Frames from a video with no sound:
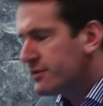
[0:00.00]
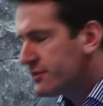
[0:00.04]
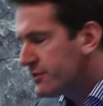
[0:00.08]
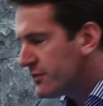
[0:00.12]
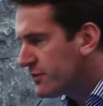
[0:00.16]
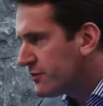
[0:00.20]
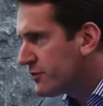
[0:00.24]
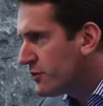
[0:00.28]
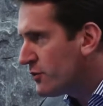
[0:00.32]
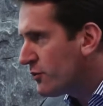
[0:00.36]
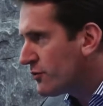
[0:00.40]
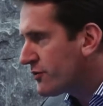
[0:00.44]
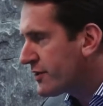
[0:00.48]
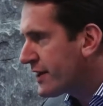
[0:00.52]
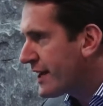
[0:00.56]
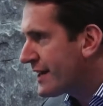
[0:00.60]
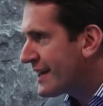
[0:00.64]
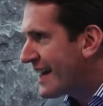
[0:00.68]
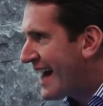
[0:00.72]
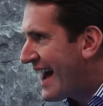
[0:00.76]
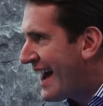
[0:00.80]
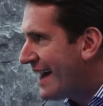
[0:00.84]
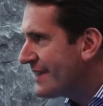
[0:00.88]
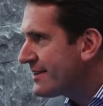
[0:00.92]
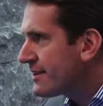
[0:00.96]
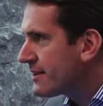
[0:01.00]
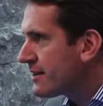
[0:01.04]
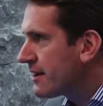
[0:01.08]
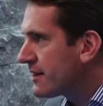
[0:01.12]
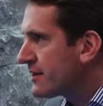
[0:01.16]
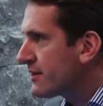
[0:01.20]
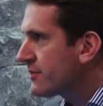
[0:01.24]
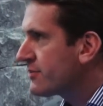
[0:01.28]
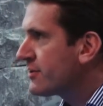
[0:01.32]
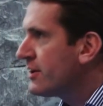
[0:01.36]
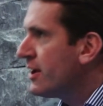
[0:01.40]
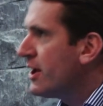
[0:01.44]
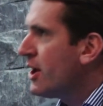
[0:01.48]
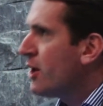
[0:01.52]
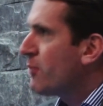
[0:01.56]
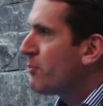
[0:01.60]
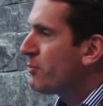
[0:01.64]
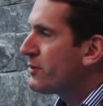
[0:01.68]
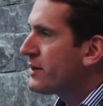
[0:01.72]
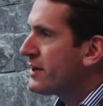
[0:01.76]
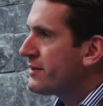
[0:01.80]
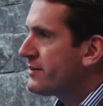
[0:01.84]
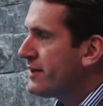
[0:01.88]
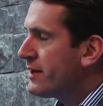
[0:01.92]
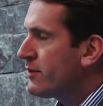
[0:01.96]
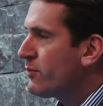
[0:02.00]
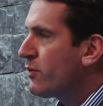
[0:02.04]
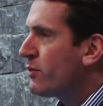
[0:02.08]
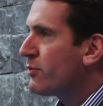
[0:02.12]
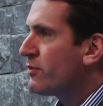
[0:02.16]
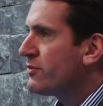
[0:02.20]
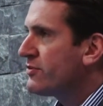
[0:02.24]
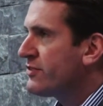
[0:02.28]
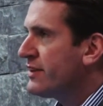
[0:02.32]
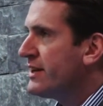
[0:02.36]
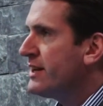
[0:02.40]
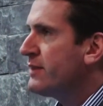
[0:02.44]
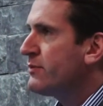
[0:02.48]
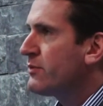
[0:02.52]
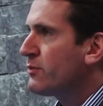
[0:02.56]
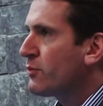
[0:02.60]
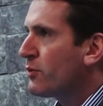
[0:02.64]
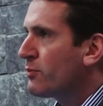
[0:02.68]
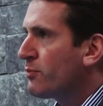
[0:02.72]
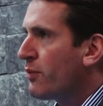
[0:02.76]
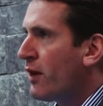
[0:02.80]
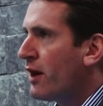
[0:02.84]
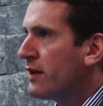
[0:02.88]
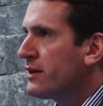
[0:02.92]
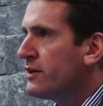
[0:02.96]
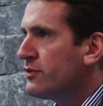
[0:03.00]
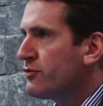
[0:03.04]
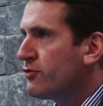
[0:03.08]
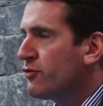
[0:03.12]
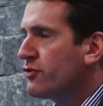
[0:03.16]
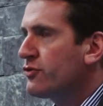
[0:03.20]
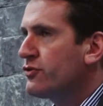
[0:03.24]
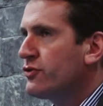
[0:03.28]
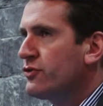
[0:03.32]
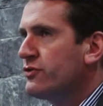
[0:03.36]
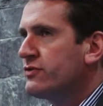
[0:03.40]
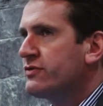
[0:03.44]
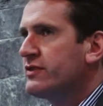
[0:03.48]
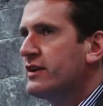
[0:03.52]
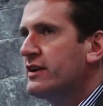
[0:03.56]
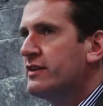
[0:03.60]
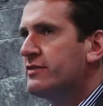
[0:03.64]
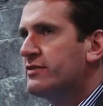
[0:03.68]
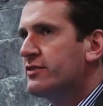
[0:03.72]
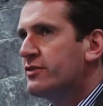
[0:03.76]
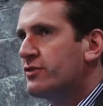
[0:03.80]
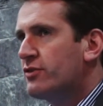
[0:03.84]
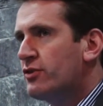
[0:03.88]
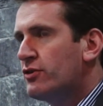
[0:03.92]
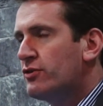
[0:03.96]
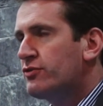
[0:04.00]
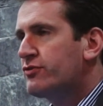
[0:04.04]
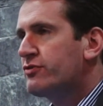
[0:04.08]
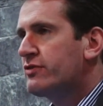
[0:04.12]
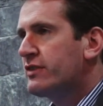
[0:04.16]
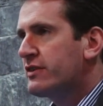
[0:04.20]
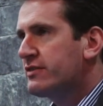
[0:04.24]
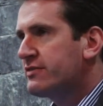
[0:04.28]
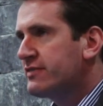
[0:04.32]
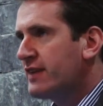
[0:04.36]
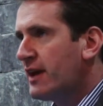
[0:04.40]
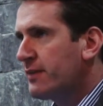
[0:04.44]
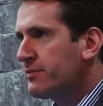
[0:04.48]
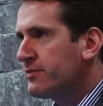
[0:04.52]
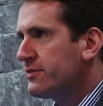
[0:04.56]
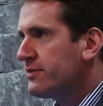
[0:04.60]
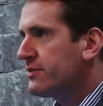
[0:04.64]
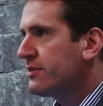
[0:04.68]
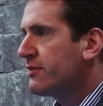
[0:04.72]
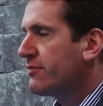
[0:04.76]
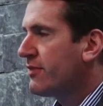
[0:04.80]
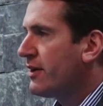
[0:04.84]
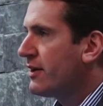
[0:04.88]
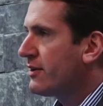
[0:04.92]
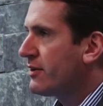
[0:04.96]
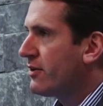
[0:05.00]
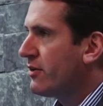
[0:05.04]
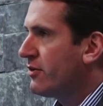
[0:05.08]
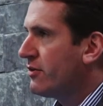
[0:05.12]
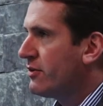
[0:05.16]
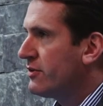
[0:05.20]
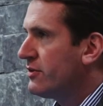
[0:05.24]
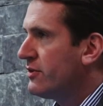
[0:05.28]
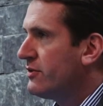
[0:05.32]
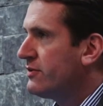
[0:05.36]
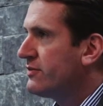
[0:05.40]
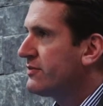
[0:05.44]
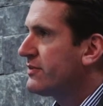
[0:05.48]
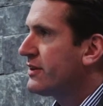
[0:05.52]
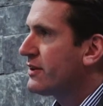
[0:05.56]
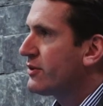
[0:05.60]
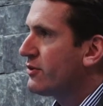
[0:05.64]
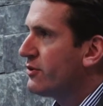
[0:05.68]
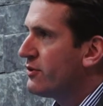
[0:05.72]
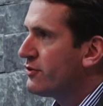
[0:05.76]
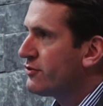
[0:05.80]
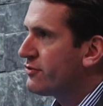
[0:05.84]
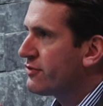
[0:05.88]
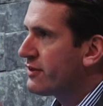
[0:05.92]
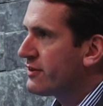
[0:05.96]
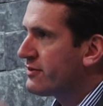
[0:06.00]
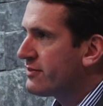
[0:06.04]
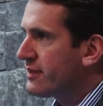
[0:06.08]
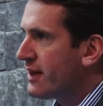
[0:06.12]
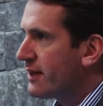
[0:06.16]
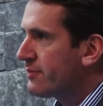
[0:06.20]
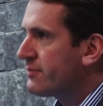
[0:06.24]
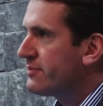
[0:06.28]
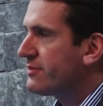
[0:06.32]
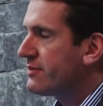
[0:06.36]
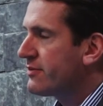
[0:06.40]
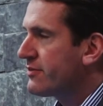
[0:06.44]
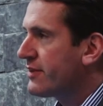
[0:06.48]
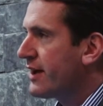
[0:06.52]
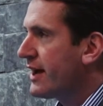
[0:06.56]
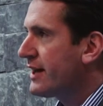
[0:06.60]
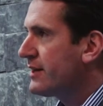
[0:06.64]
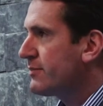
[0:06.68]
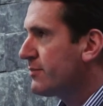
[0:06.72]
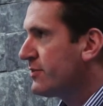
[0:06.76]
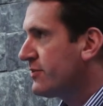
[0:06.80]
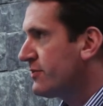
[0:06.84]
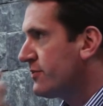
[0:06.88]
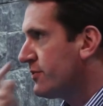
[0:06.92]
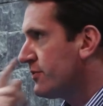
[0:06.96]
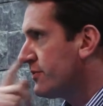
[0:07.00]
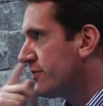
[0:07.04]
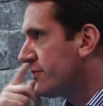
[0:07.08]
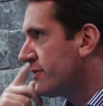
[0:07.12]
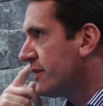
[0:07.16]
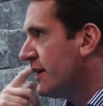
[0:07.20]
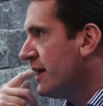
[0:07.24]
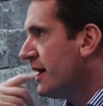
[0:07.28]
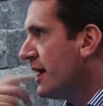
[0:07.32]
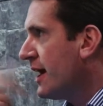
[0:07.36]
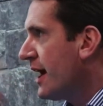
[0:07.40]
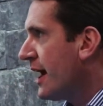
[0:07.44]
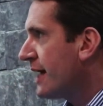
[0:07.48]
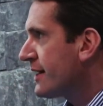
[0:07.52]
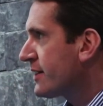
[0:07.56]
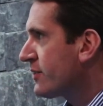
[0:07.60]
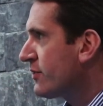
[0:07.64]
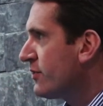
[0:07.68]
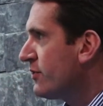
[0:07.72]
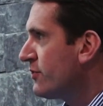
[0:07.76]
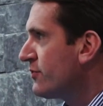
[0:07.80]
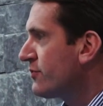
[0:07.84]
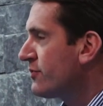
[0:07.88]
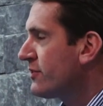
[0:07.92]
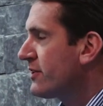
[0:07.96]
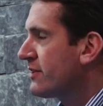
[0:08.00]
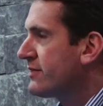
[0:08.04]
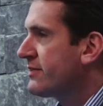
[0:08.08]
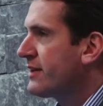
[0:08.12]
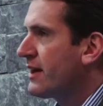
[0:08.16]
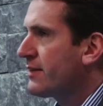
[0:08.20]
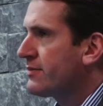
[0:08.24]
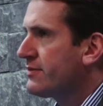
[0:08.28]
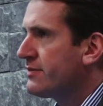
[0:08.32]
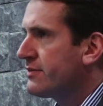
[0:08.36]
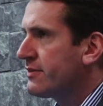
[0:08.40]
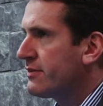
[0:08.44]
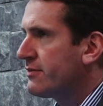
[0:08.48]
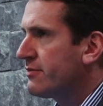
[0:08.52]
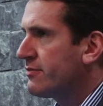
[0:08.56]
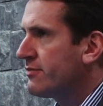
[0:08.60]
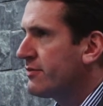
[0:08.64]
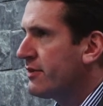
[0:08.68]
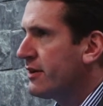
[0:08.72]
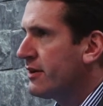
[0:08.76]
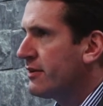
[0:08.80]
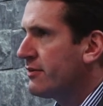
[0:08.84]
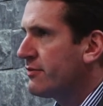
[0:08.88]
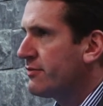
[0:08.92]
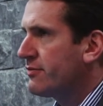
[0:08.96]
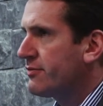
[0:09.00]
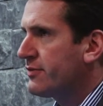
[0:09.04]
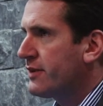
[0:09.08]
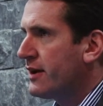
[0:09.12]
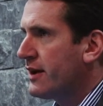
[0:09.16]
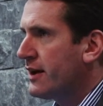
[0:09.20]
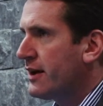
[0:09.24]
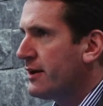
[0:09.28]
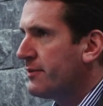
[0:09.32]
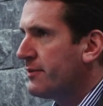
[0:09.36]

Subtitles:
to get a handle on it. But I think what we're dealing with poly drug use is a cultural acceptance of alcohol use, a cultural acceptance of cannabis use, and a cultural acceptance of